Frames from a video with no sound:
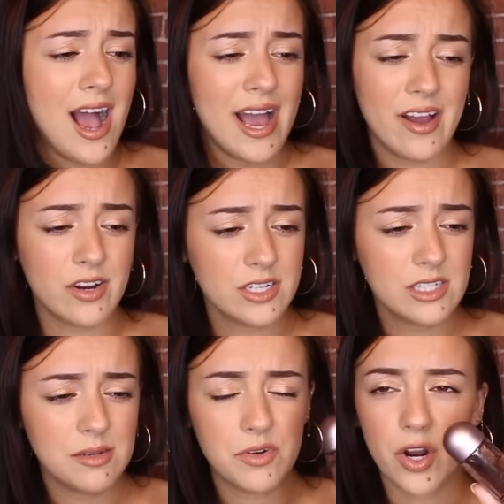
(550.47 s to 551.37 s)
I
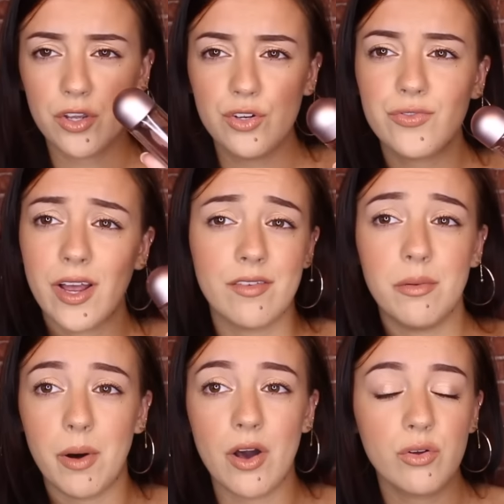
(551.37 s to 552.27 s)
honestly am not a huge fan of
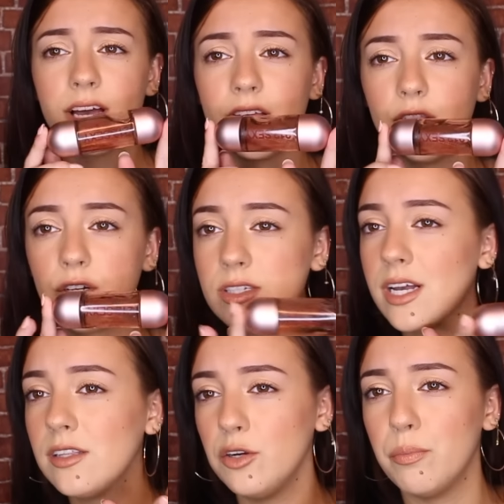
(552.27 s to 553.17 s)
the bottle. It looks
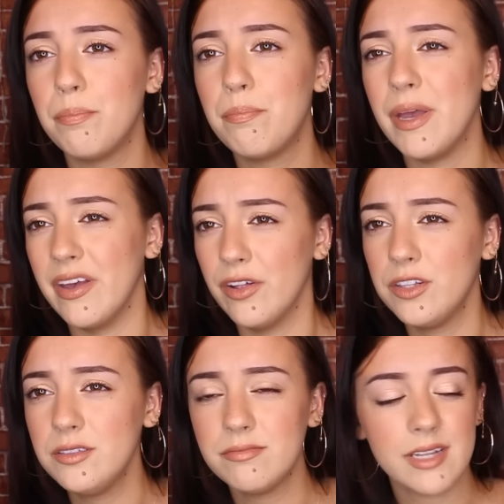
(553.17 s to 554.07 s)
like a little
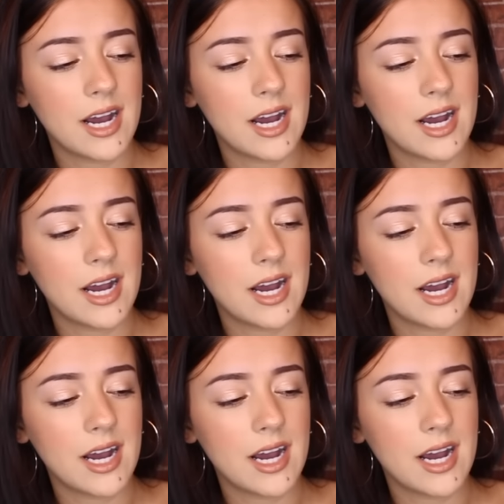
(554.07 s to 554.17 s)
pill.